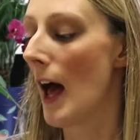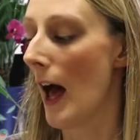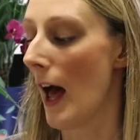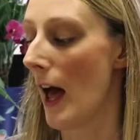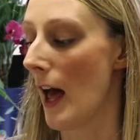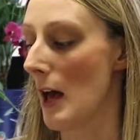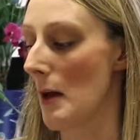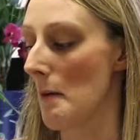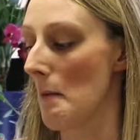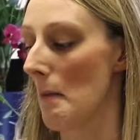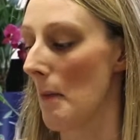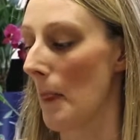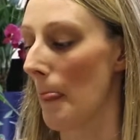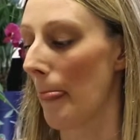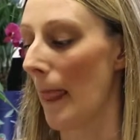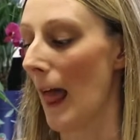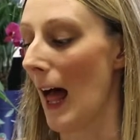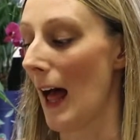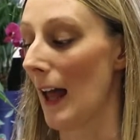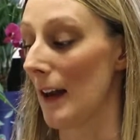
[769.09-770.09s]
and
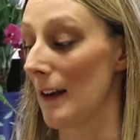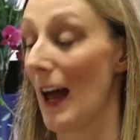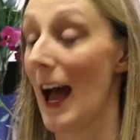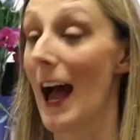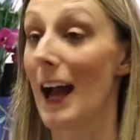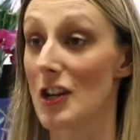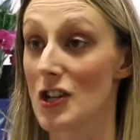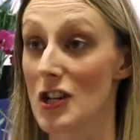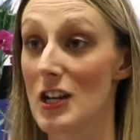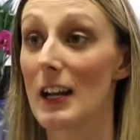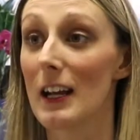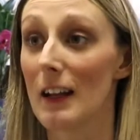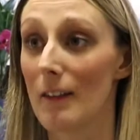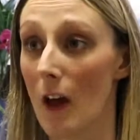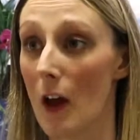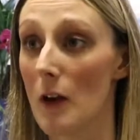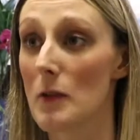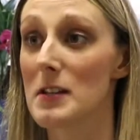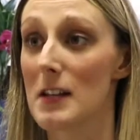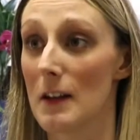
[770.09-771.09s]
actioning
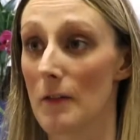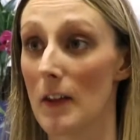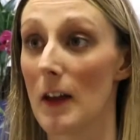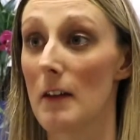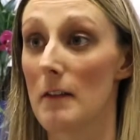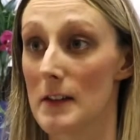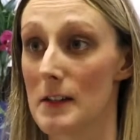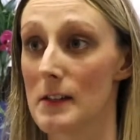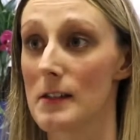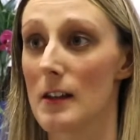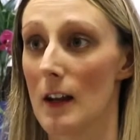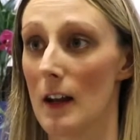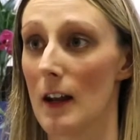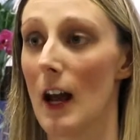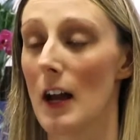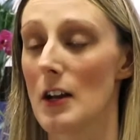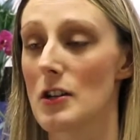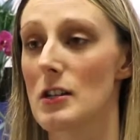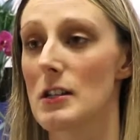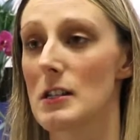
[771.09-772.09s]
those if there is an
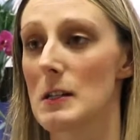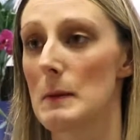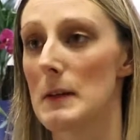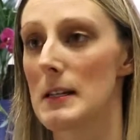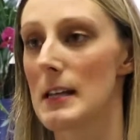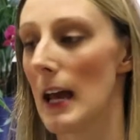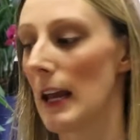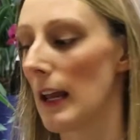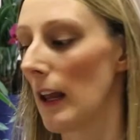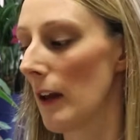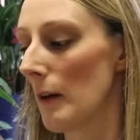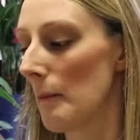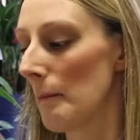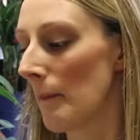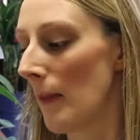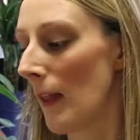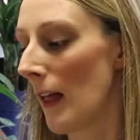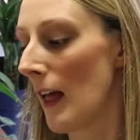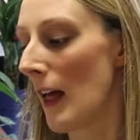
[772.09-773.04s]
action to be taken.